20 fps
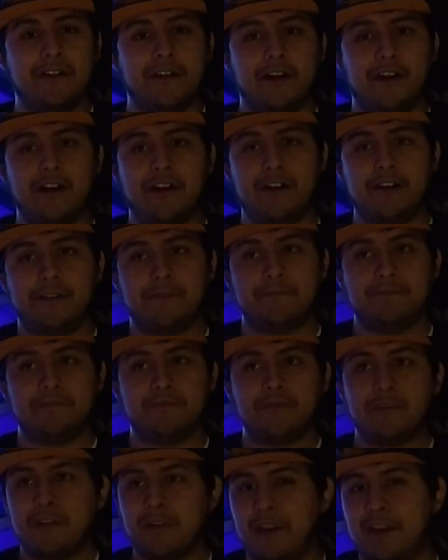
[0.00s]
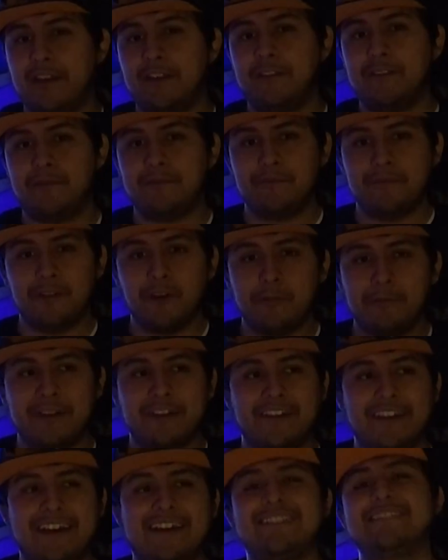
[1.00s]
um, and no
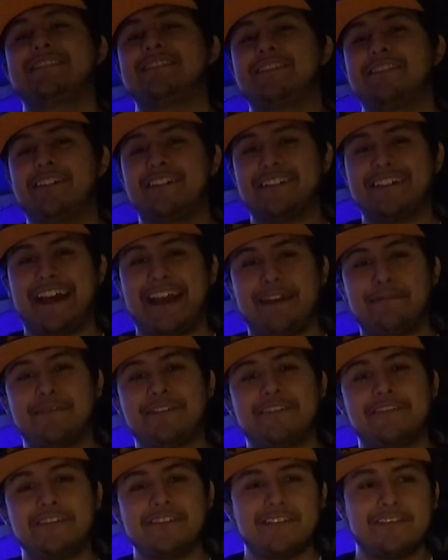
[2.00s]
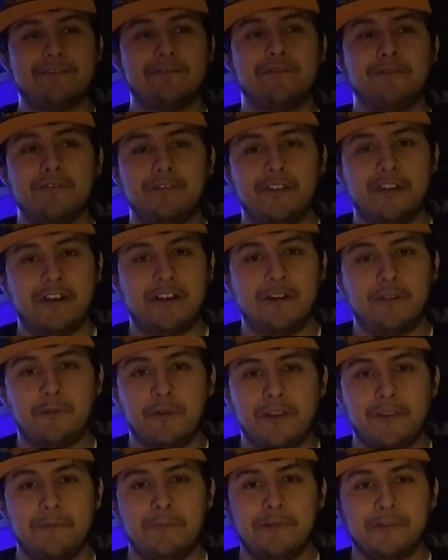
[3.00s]
big guess, they're diamonds the,
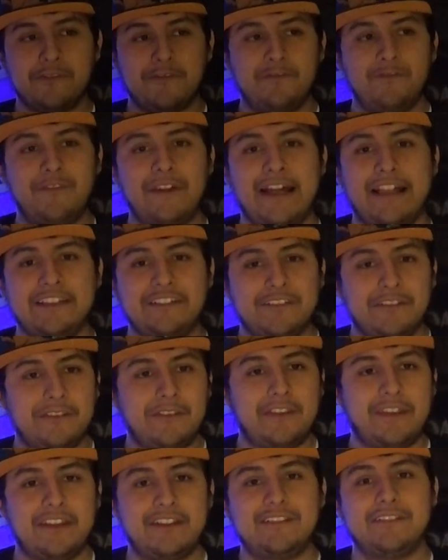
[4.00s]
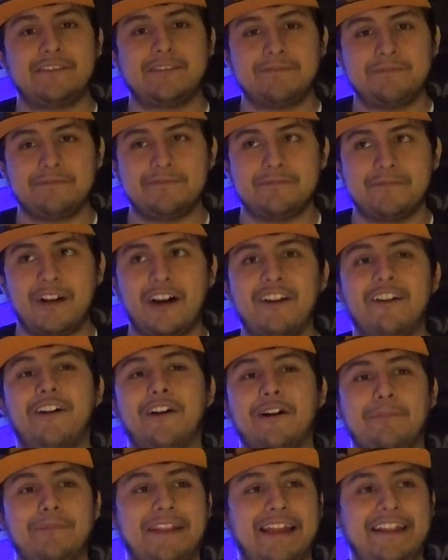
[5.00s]
one of the most valued things on
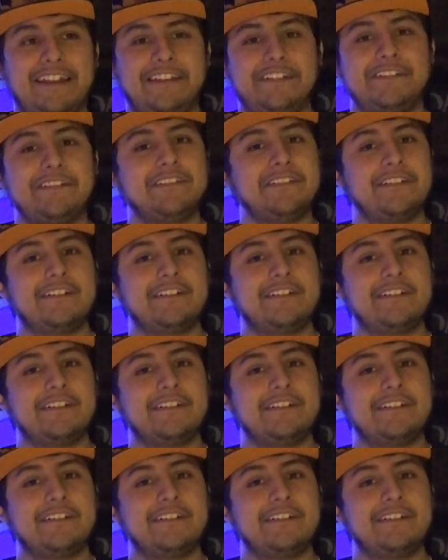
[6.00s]
our planet.